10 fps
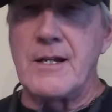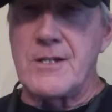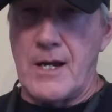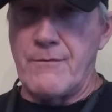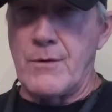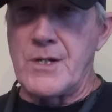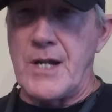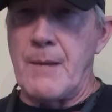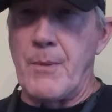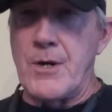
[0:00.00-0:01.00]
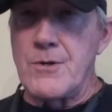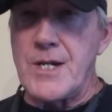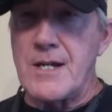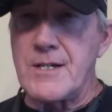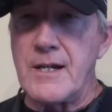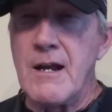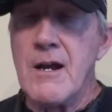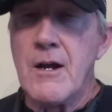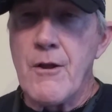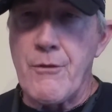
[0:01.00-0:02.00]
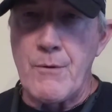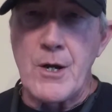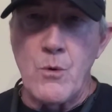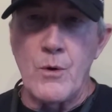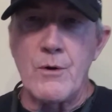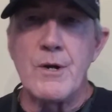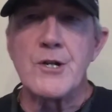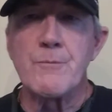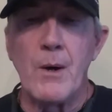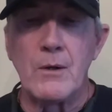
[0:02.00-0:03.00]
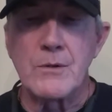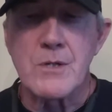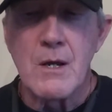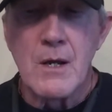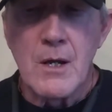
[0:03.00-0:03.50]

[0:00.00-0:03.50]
And say, for example, you're testing 3/4 inch bolts.